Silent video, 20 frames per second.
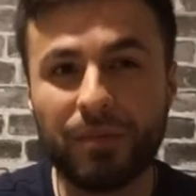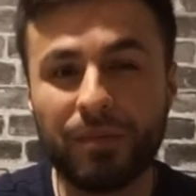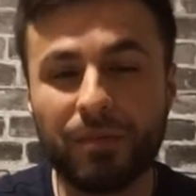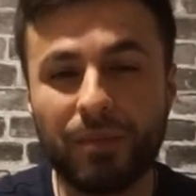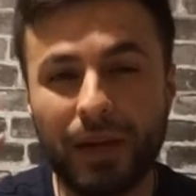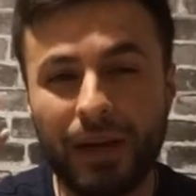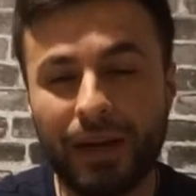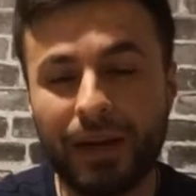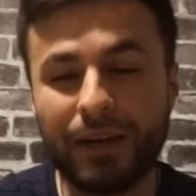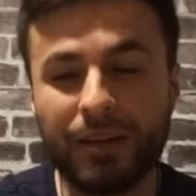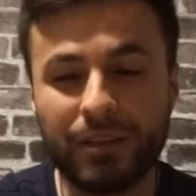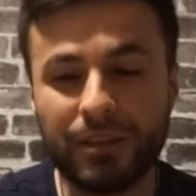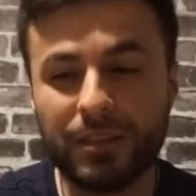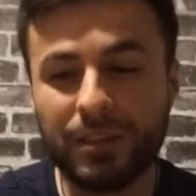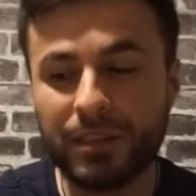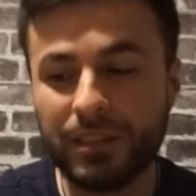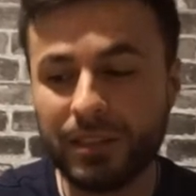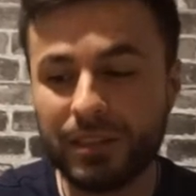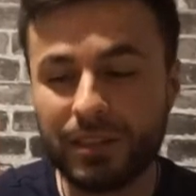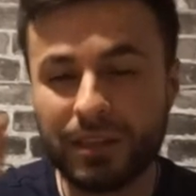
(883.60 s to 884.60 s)

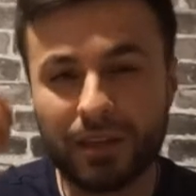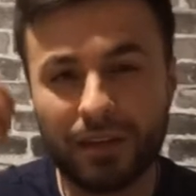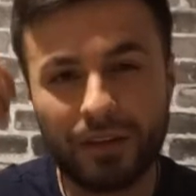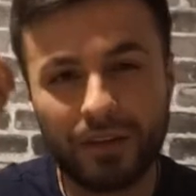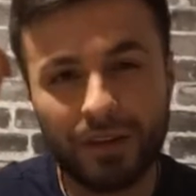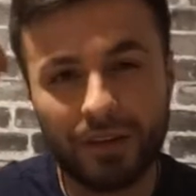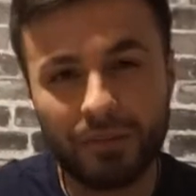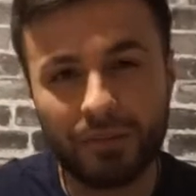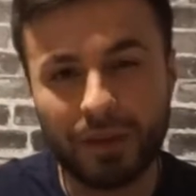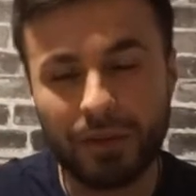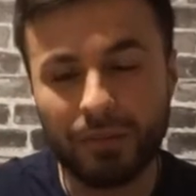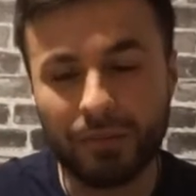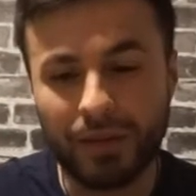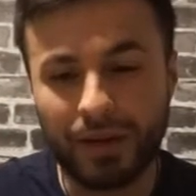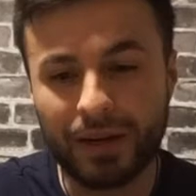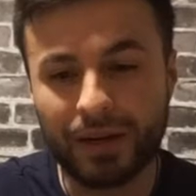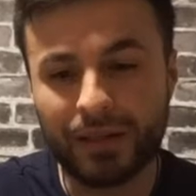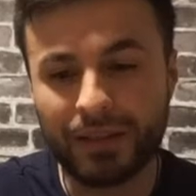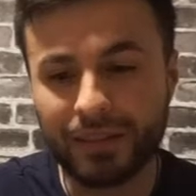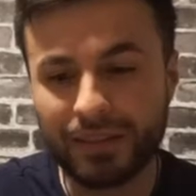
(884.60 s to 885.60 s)
energy, it's clouding my
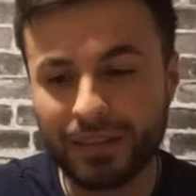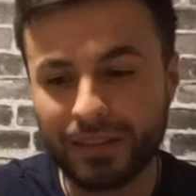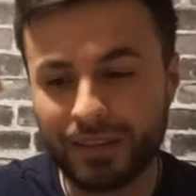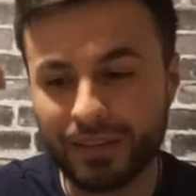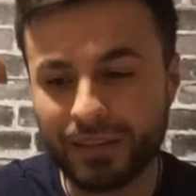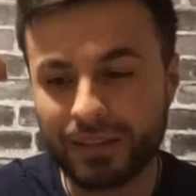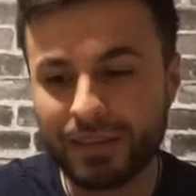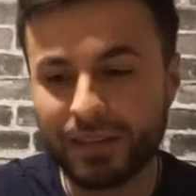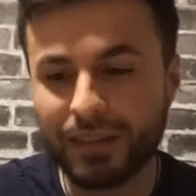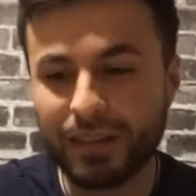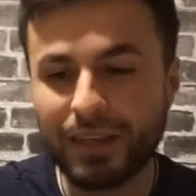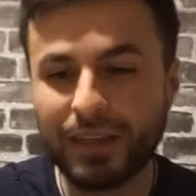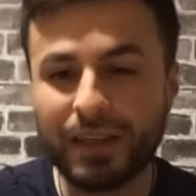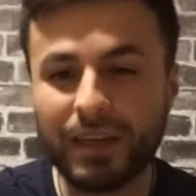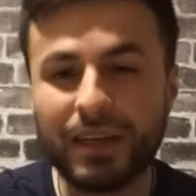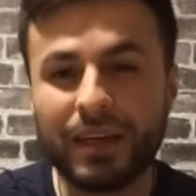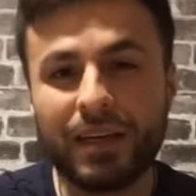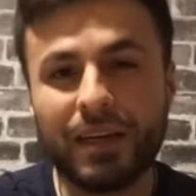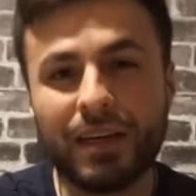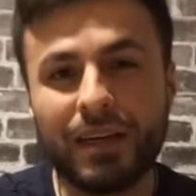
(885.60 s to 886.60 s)
mind,
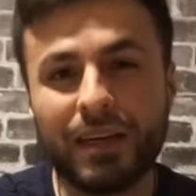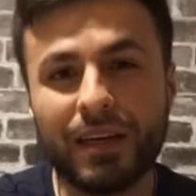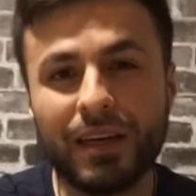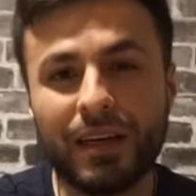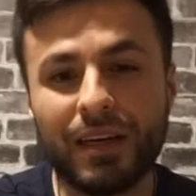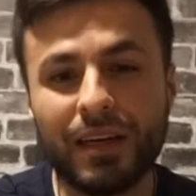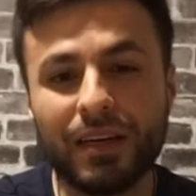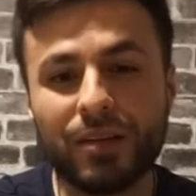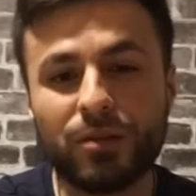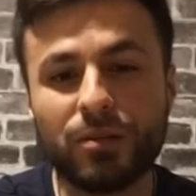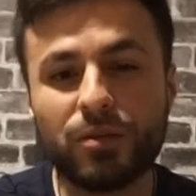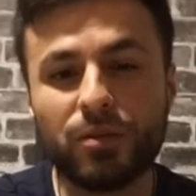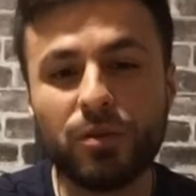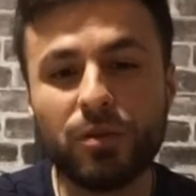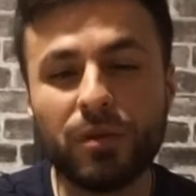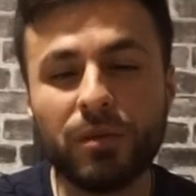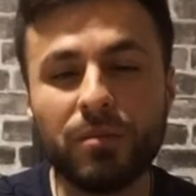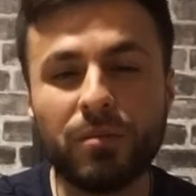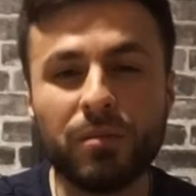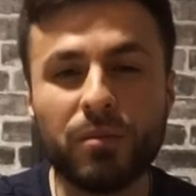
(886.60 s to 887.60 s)
it's
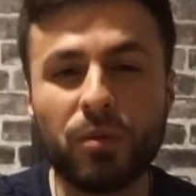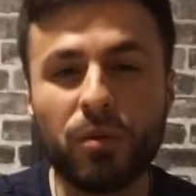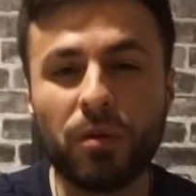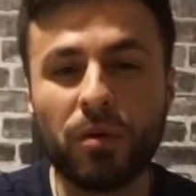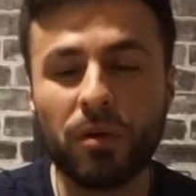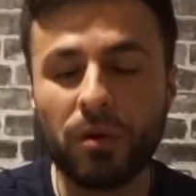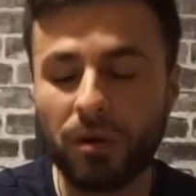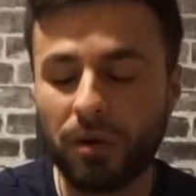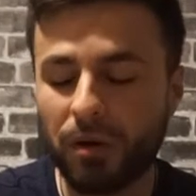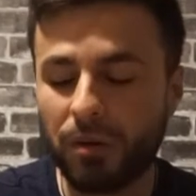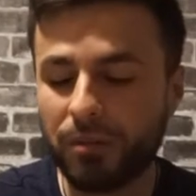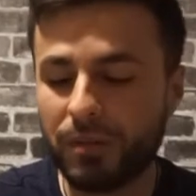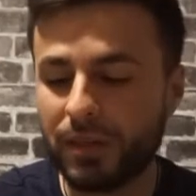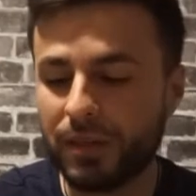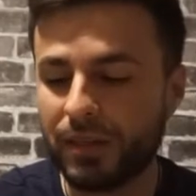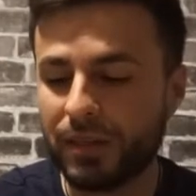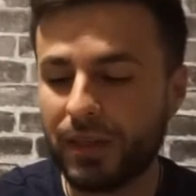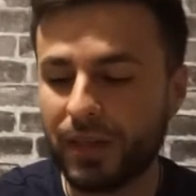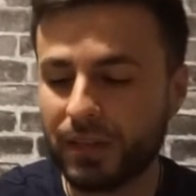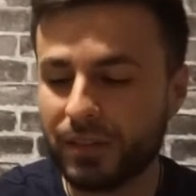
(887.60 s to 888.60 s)
doing more harm
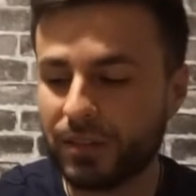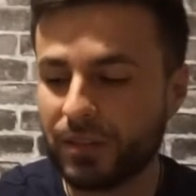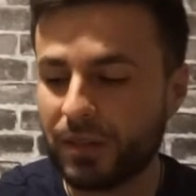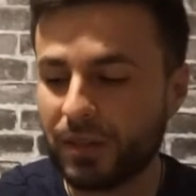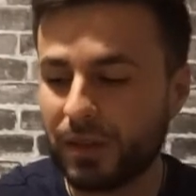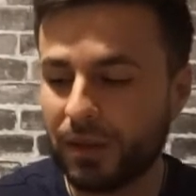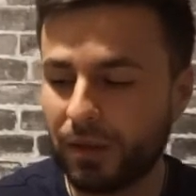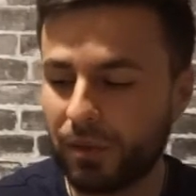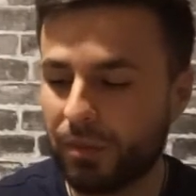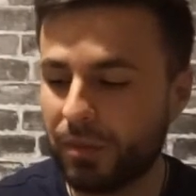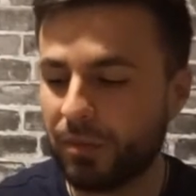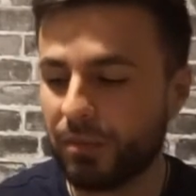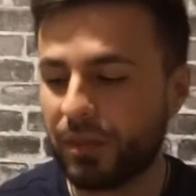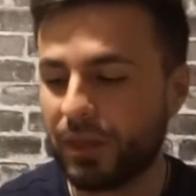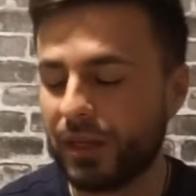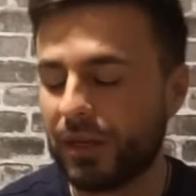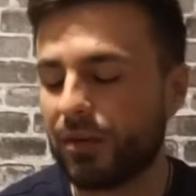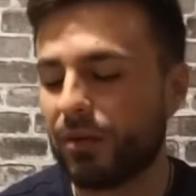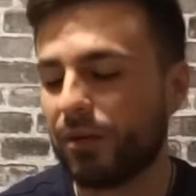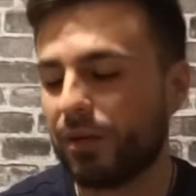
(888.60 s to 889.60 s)
than actually helping
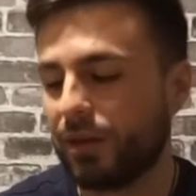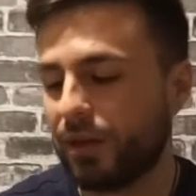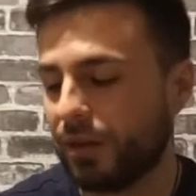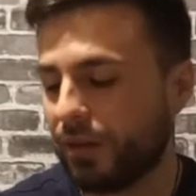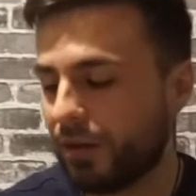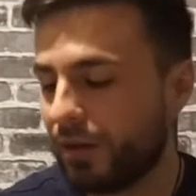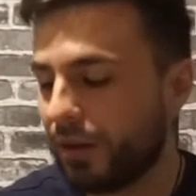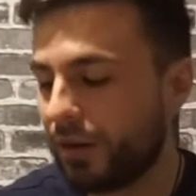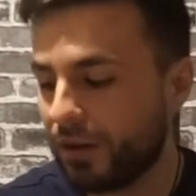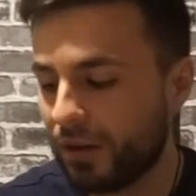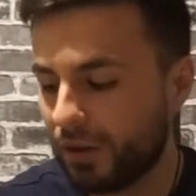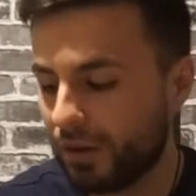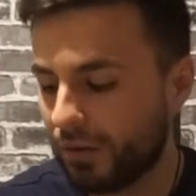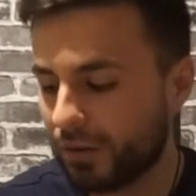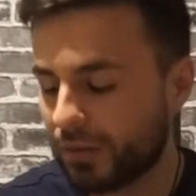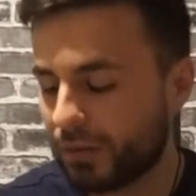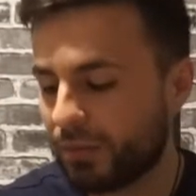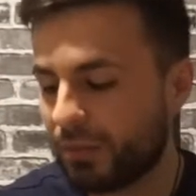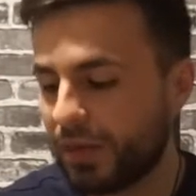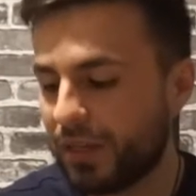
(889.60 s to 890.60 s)
me out here
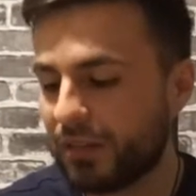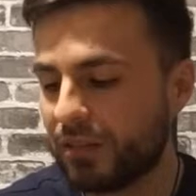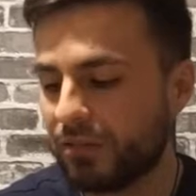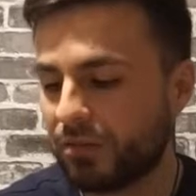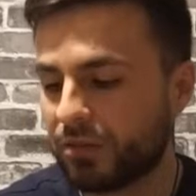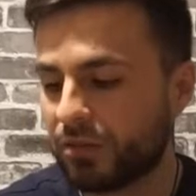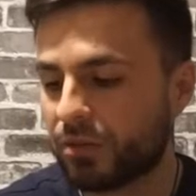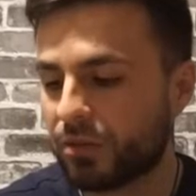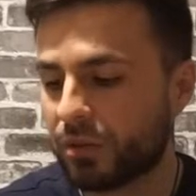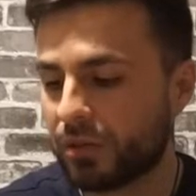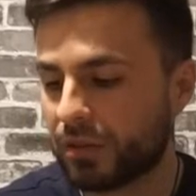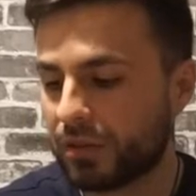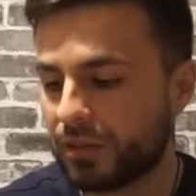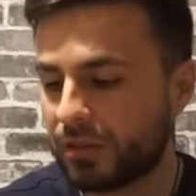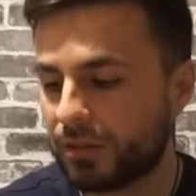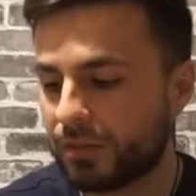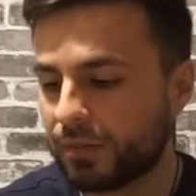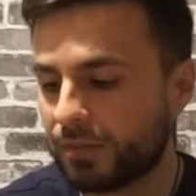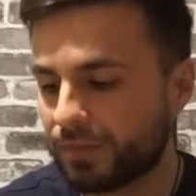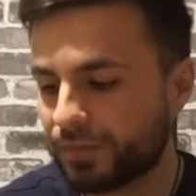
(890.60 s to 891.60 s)
with the Page of
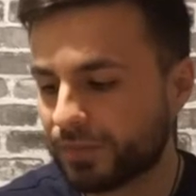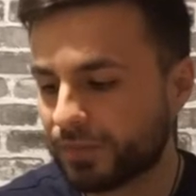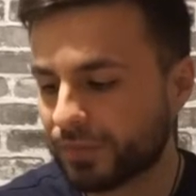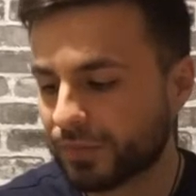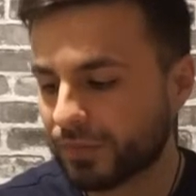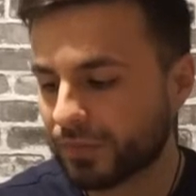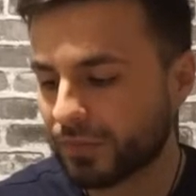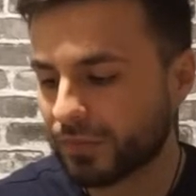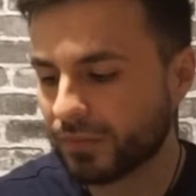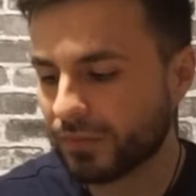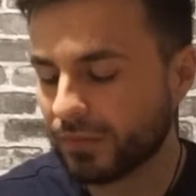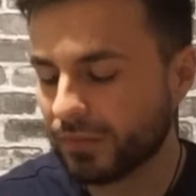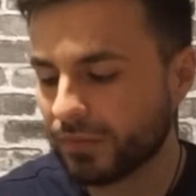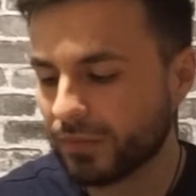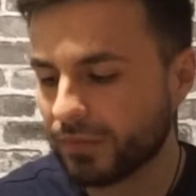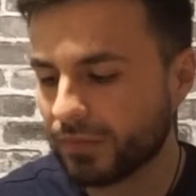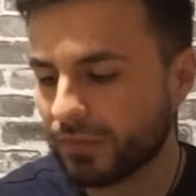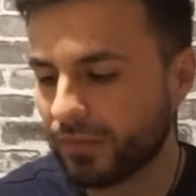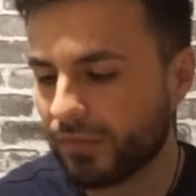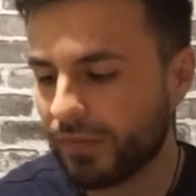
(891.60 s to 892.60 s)
Swords.
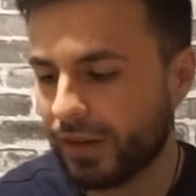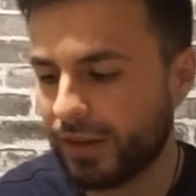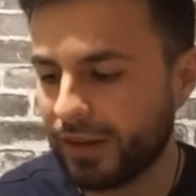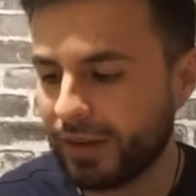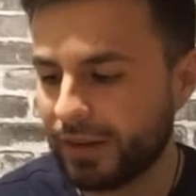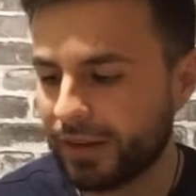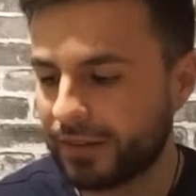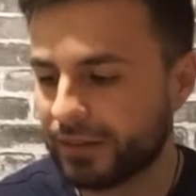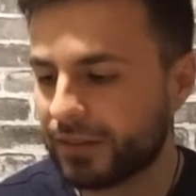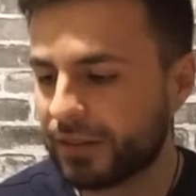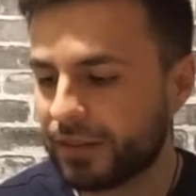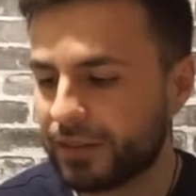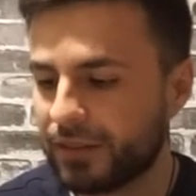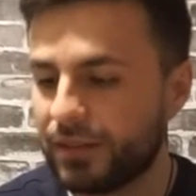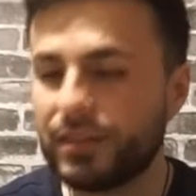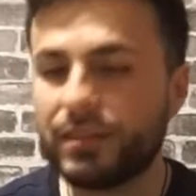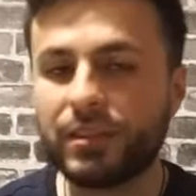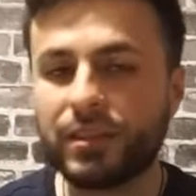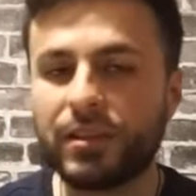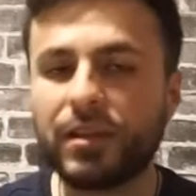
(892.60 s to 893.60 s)
And you
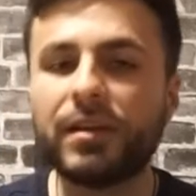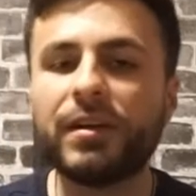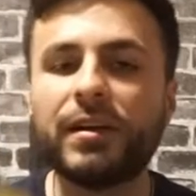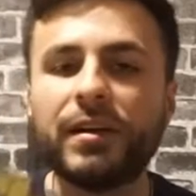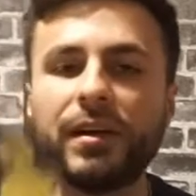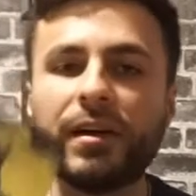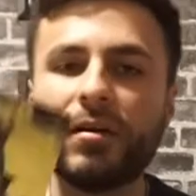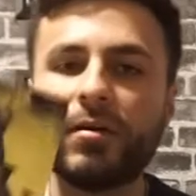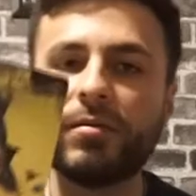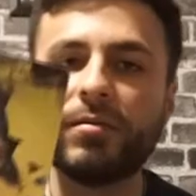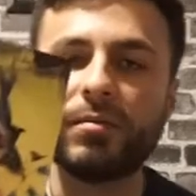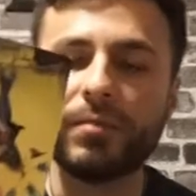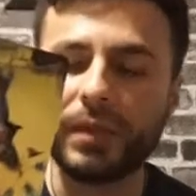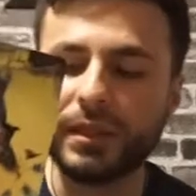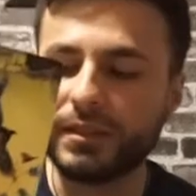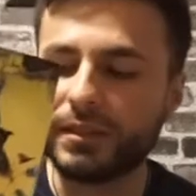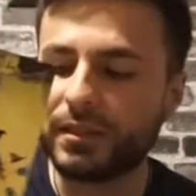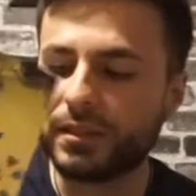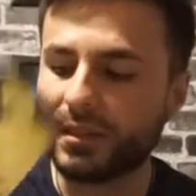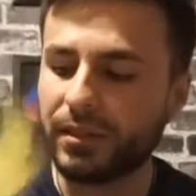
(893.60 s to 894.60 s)
need to cut it out,
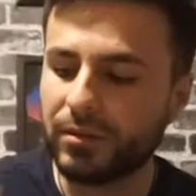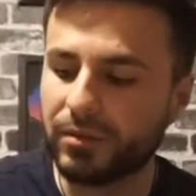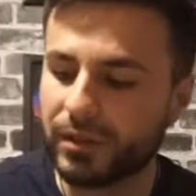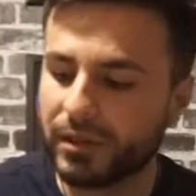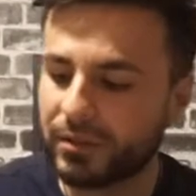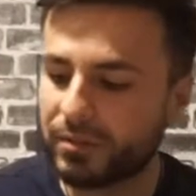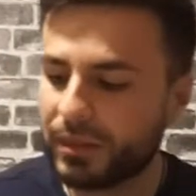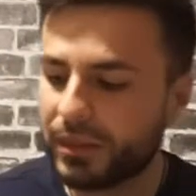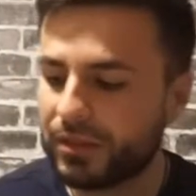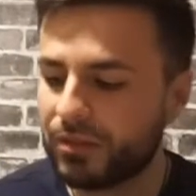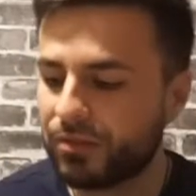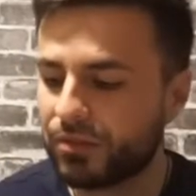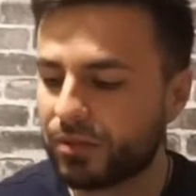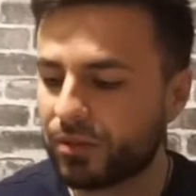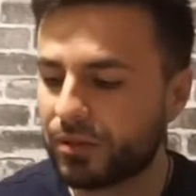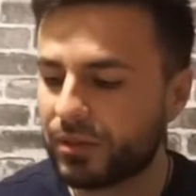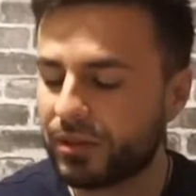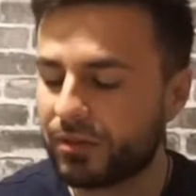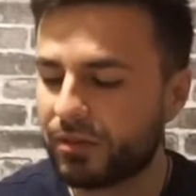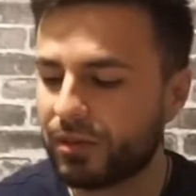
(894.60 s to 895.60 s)
basically, with this Page of
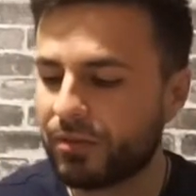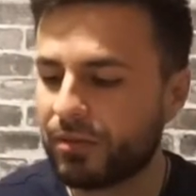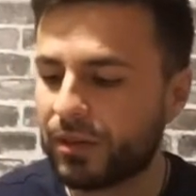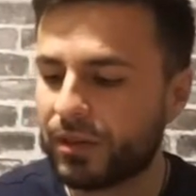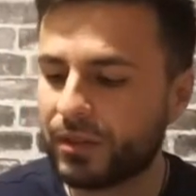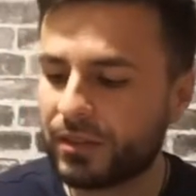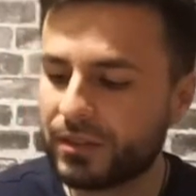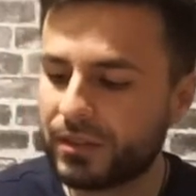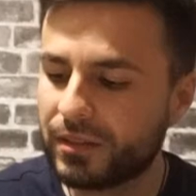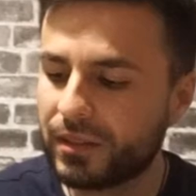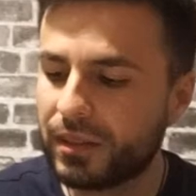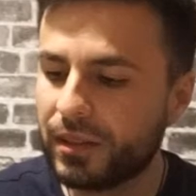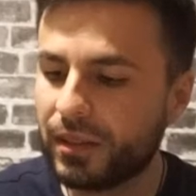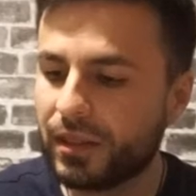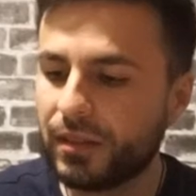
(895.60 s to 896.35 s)
Swords in reverse.